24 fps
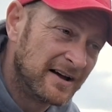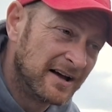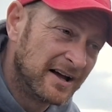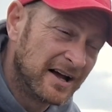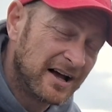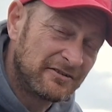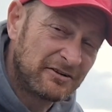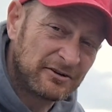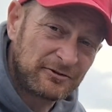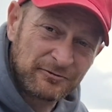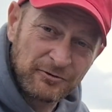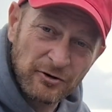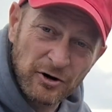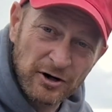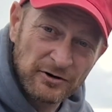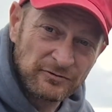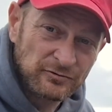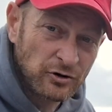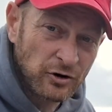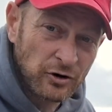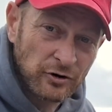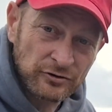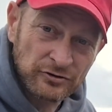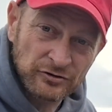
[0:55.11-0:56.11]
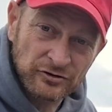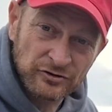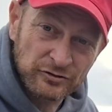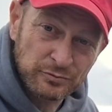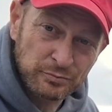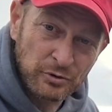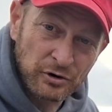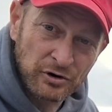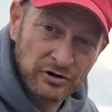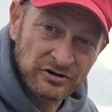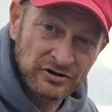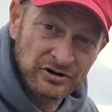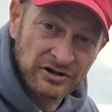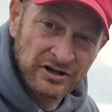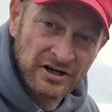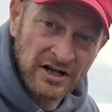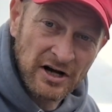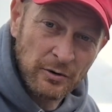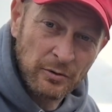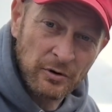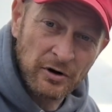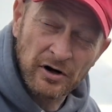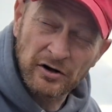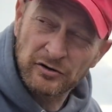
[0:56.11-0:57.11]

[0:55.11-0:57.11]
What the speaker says: I've had 5 dogs on a spot in an hour,